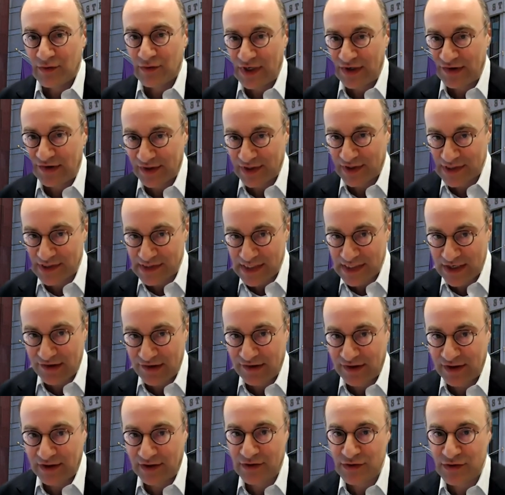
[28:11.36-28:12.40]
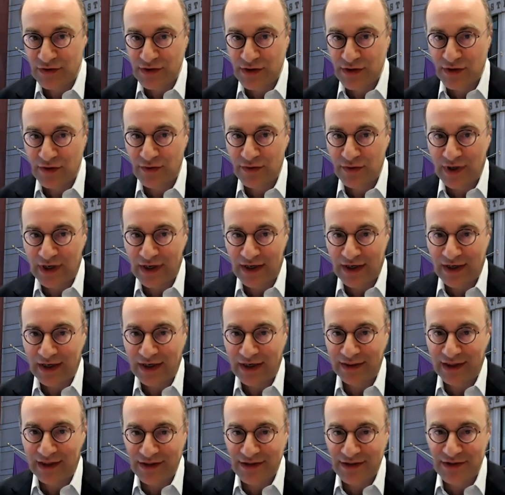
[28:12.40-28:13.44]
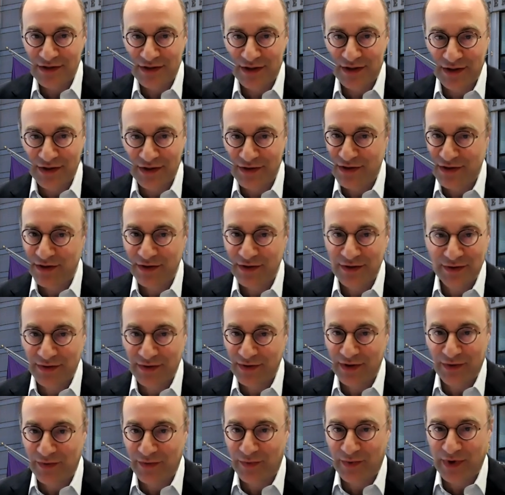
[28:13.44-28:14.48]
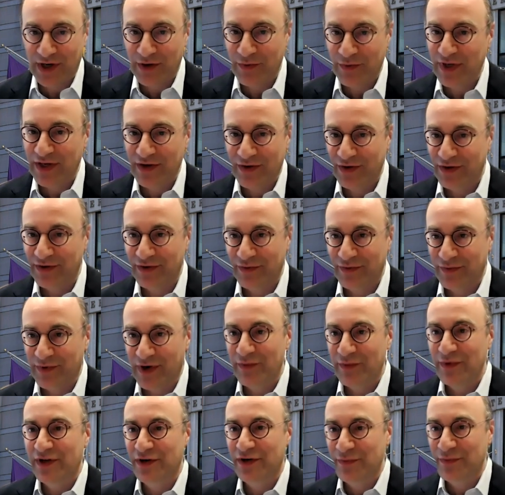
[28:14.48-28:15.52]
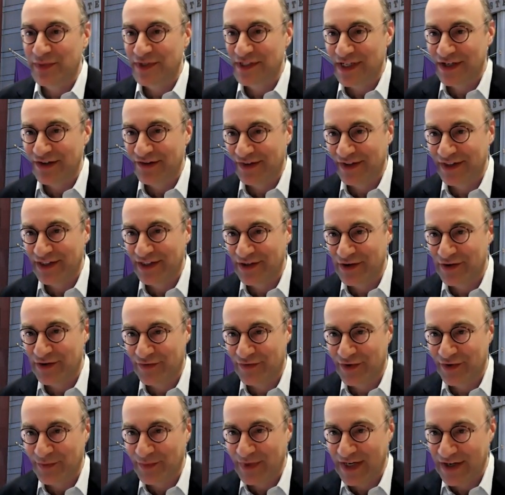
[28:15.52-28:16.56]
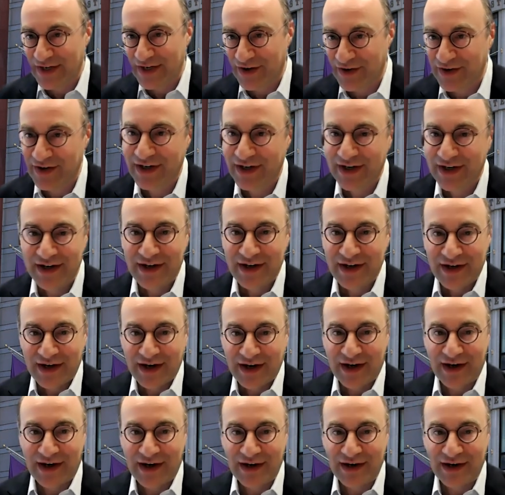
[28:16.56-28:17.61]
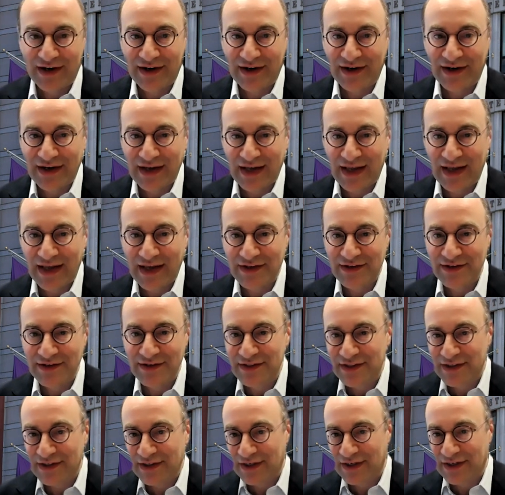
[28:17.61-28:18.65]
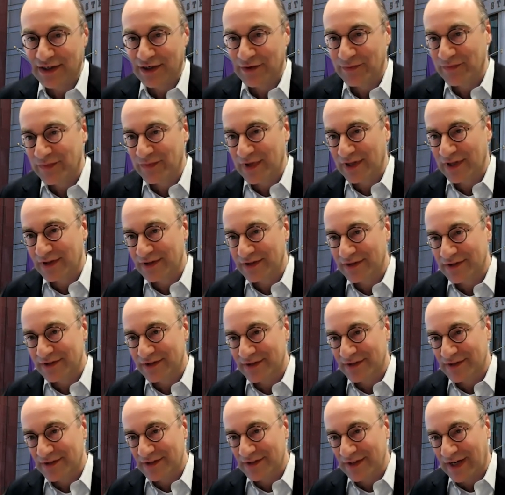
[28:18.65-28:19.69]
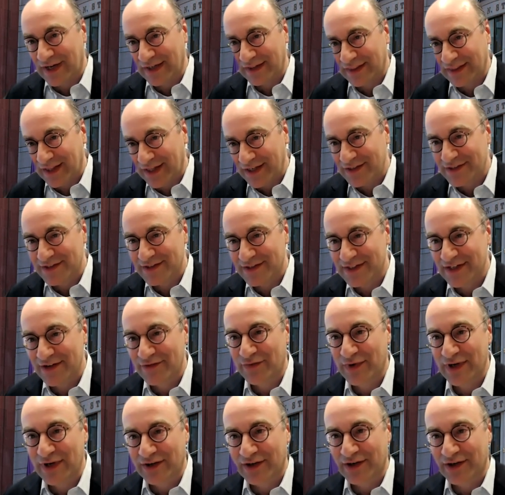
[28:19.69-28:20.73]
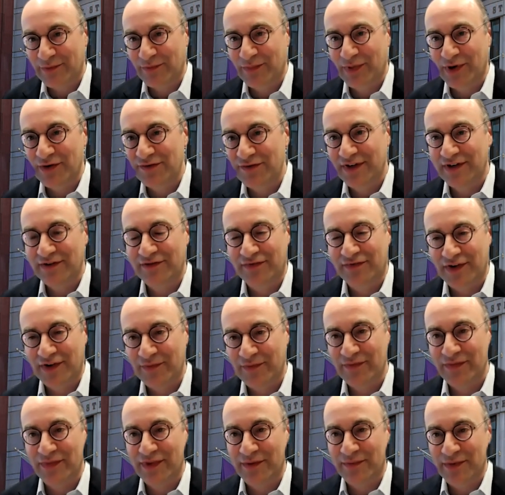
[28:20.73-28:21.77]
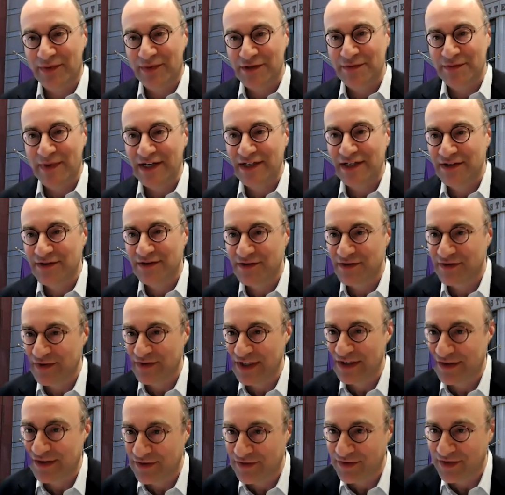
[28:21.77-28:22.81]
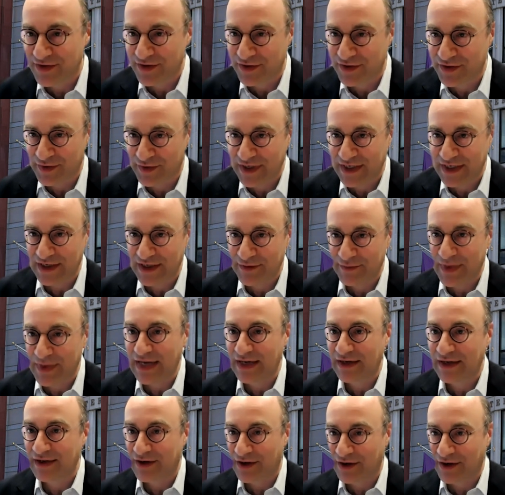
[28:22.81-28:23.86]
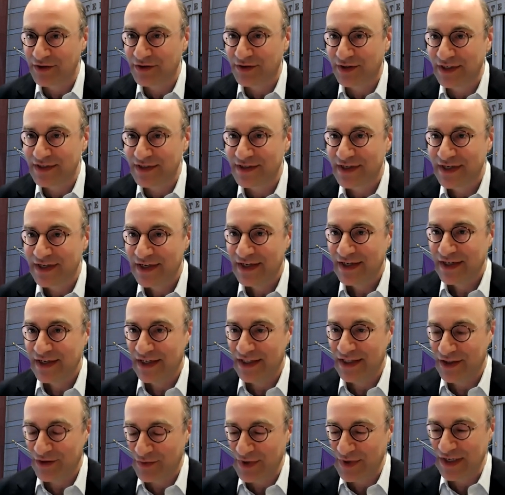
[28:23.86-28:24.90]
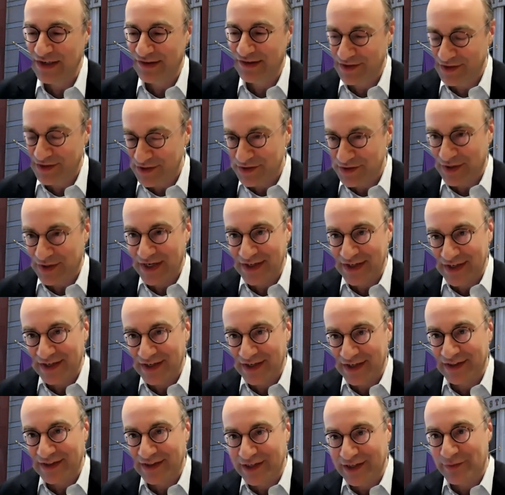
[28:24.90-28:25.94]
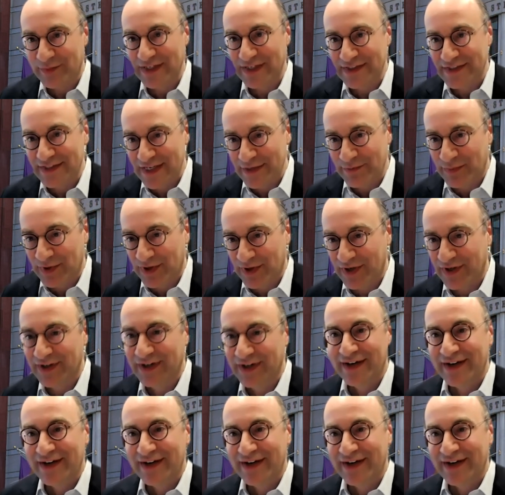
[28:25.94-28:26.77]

regionalization. So uh, I'd like to turn to, you know, where we could where we could potentially go from here. Uh, and um, I'd like to see if we could approach it from the perspectives of each of the three main countries in the region to try to get a little bit deeper